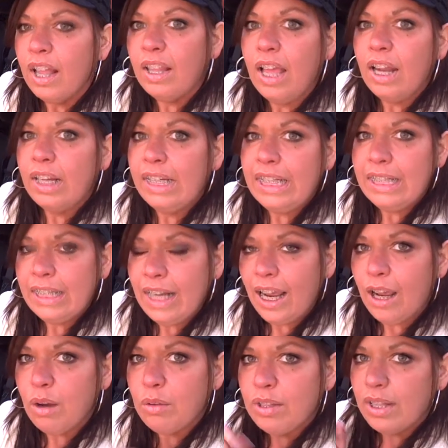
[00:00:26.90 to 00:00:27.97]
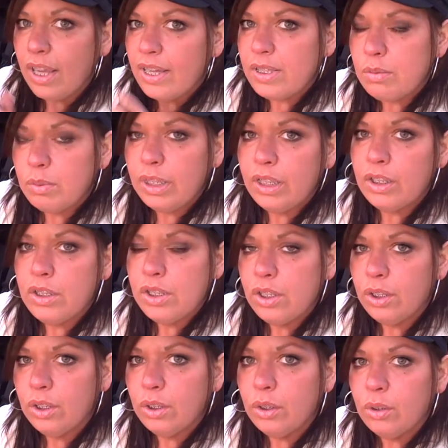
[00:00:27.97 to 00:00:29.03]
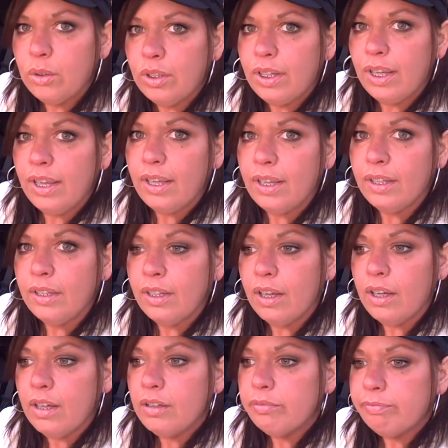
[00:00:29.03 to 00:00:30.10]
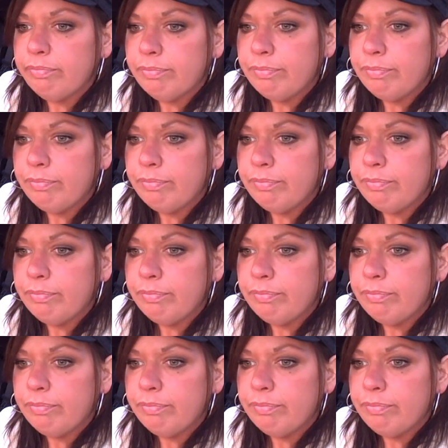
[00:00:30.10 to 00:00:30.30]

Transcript: a lot of eating out the last week or two, and uh,